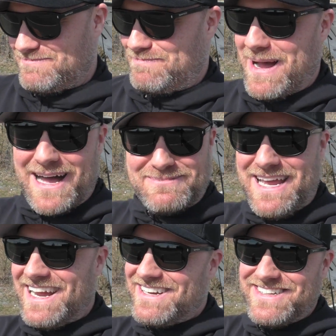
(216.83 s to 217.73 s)
Popped
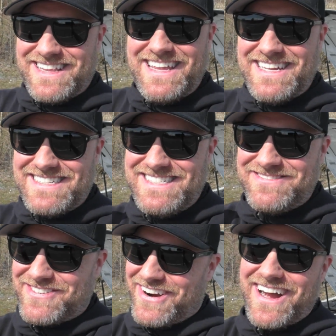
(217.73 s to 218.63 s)
out the
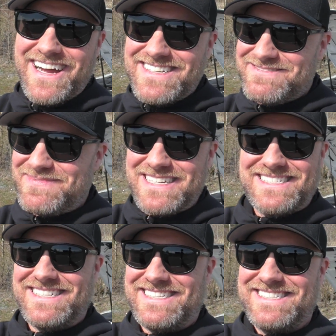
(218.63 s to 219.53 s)
rods and
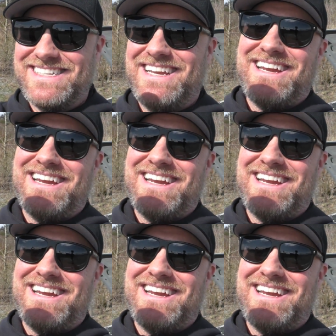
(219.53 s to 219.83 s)
pistons.